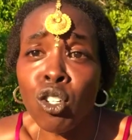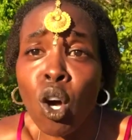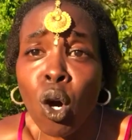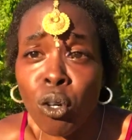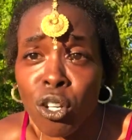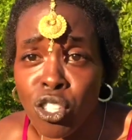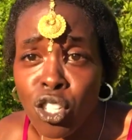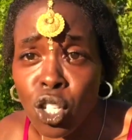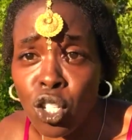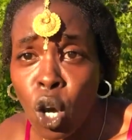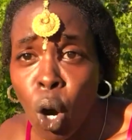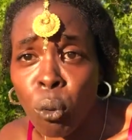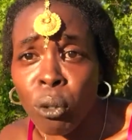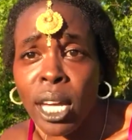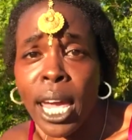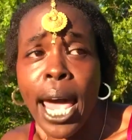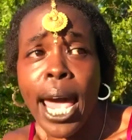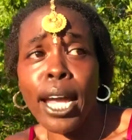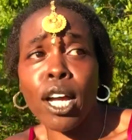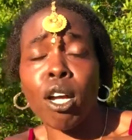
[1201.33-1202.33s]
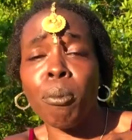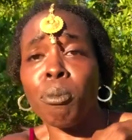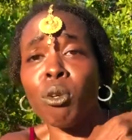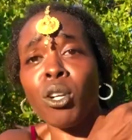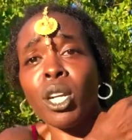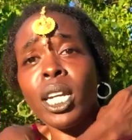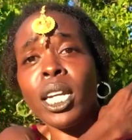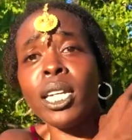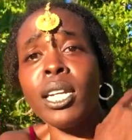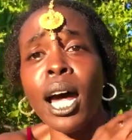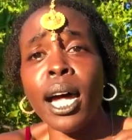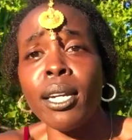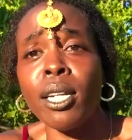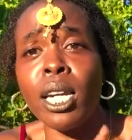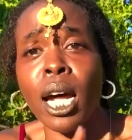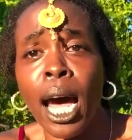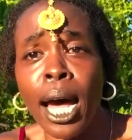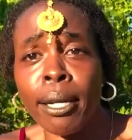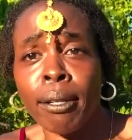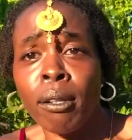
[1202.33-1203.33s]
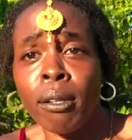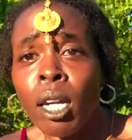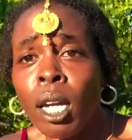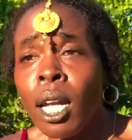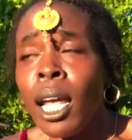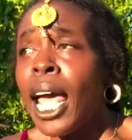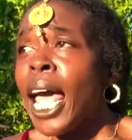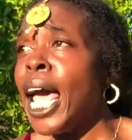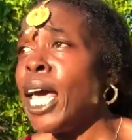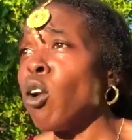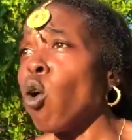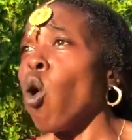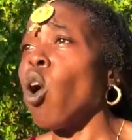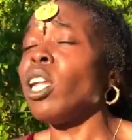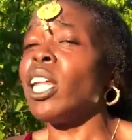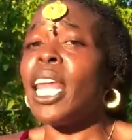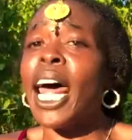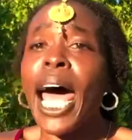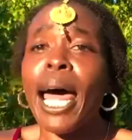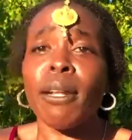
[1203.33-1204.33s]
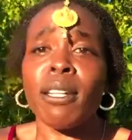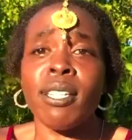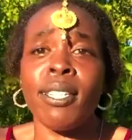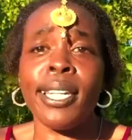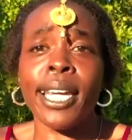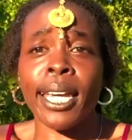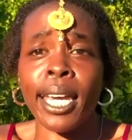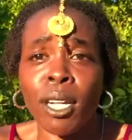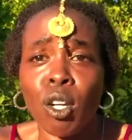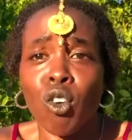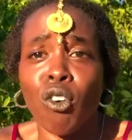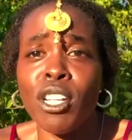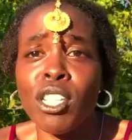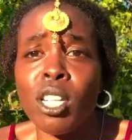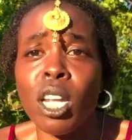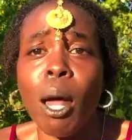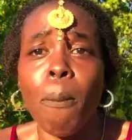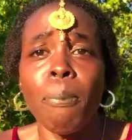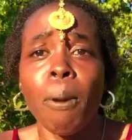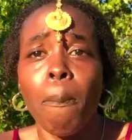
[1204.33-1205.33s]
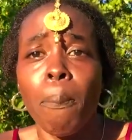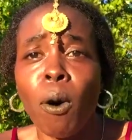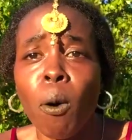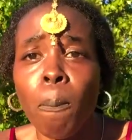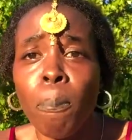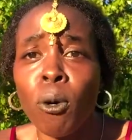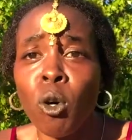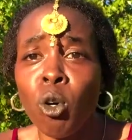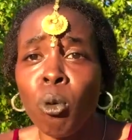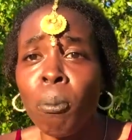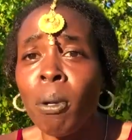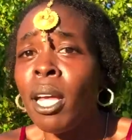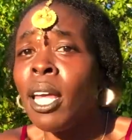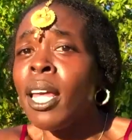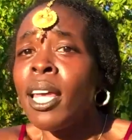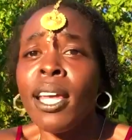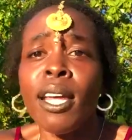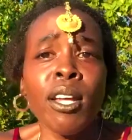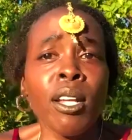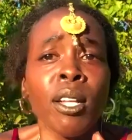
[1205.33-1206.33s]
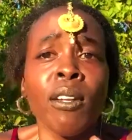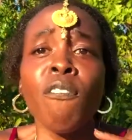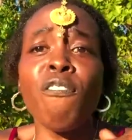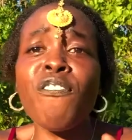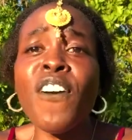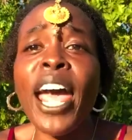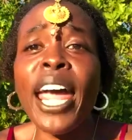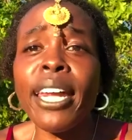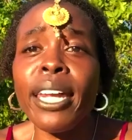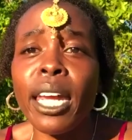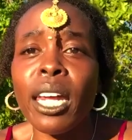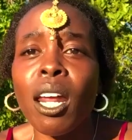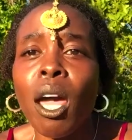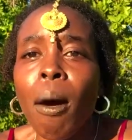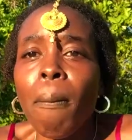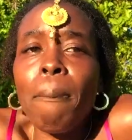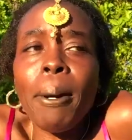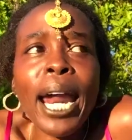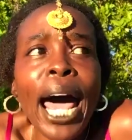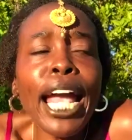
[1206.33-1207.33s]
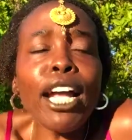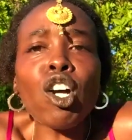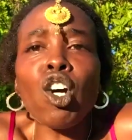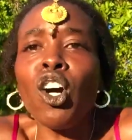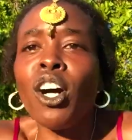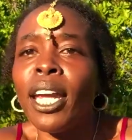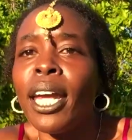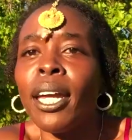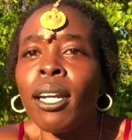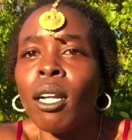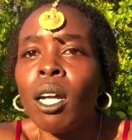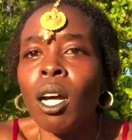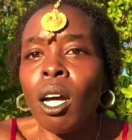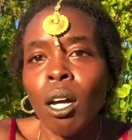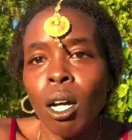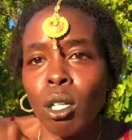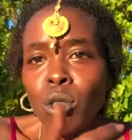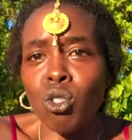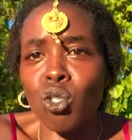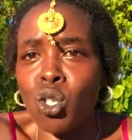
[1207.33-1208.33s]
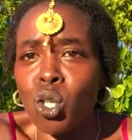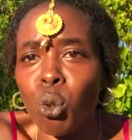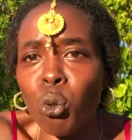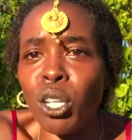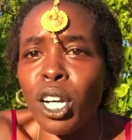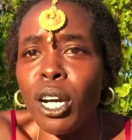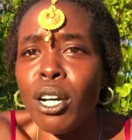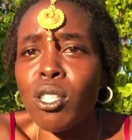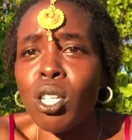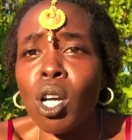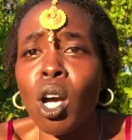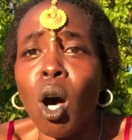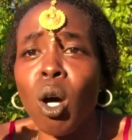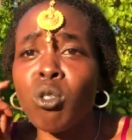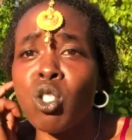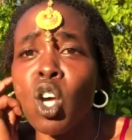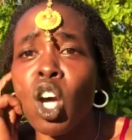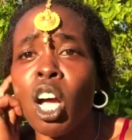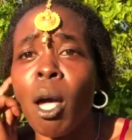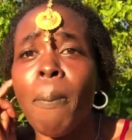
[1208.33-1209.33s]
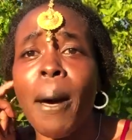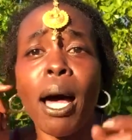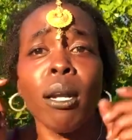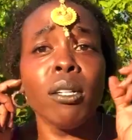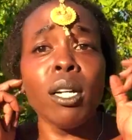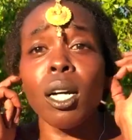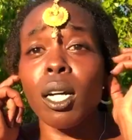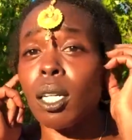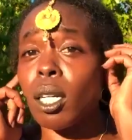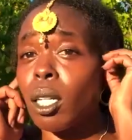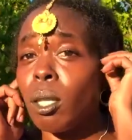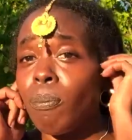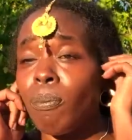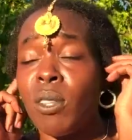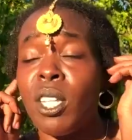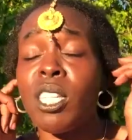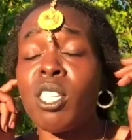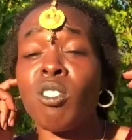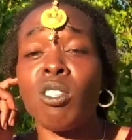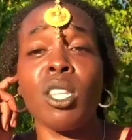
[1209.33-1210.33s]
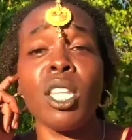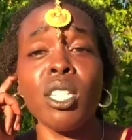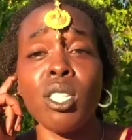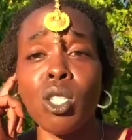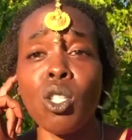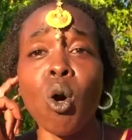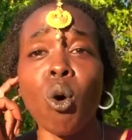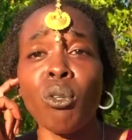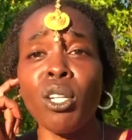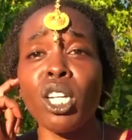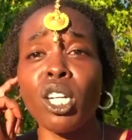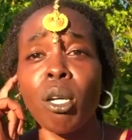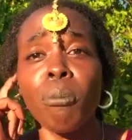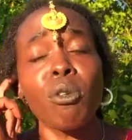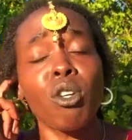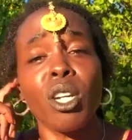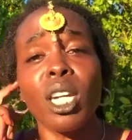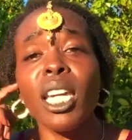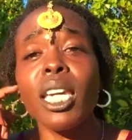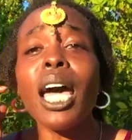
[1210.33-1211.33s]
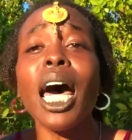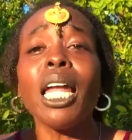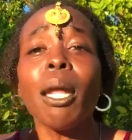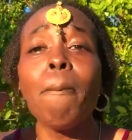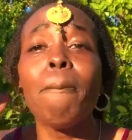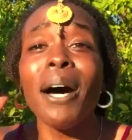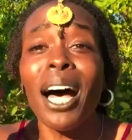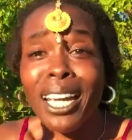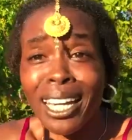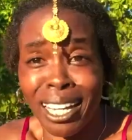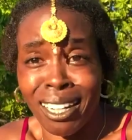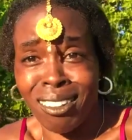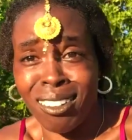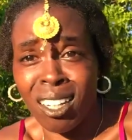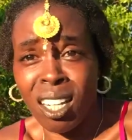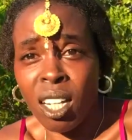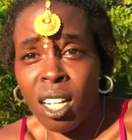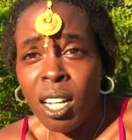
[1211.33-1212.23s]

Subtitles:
the yoni egg community done, and all of that, sticking crystal up the pum pum, faded. But I couldn't 2 years ago talk about, look, this yoni community, y'all are bugging.